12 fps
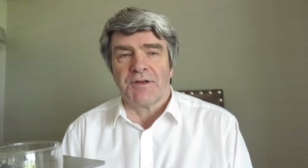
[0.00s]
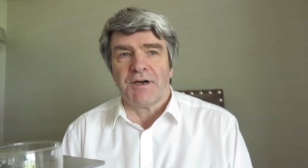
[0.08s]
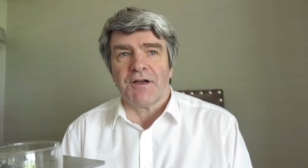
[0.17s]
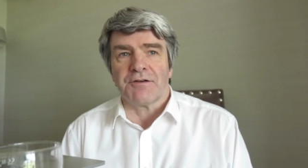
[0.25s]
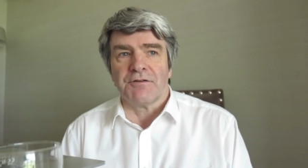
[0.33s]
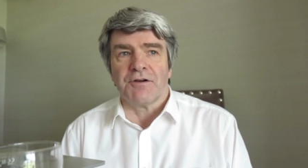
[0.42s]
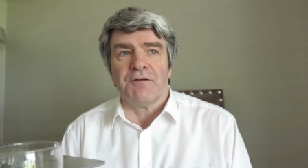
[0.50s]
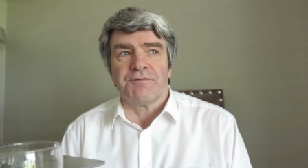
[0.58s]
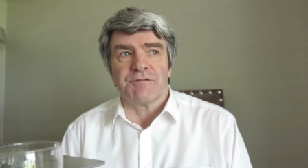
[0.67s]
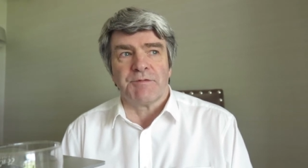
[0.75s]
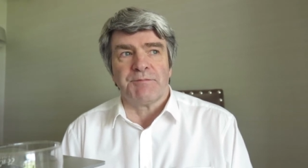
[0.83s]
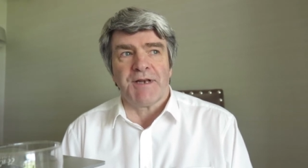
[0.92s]
They're not
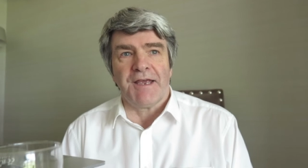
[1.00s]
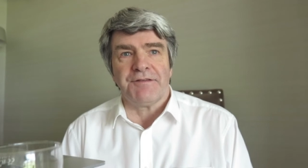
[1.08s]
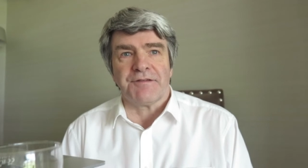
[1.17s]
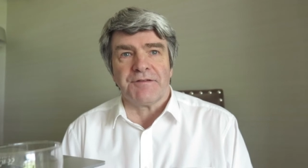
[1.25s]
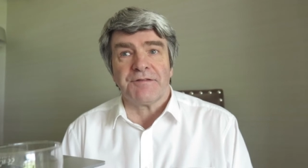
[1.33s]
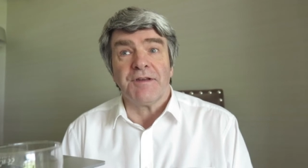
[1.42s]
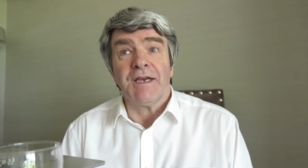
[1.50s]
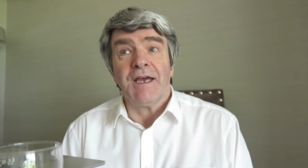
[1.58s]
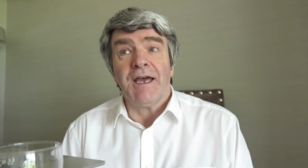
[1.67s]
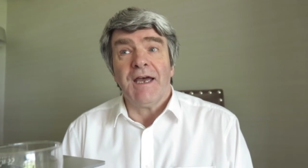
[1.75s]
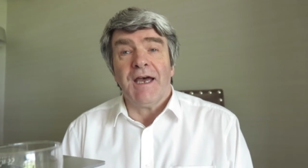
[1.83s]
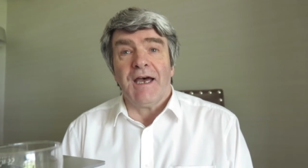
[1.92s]
uncomfortable places.
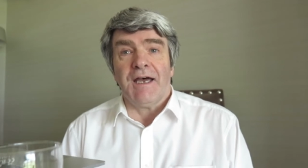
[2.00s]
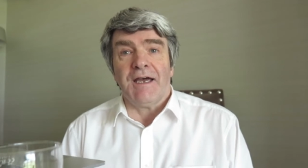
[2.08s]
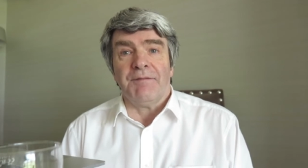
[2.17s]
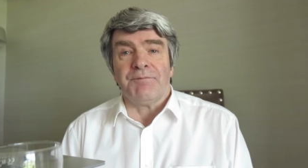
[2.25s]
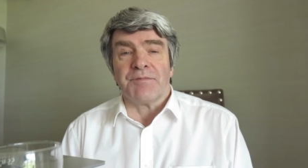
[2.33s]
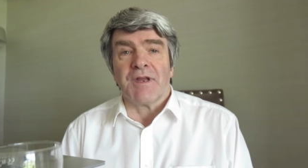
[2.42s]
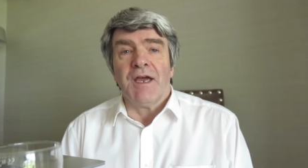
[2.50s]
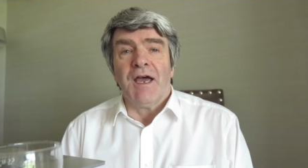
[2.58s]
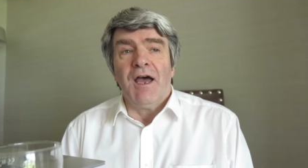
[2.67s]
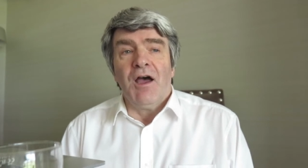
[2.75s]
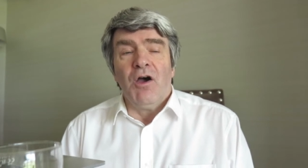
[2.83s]
Um,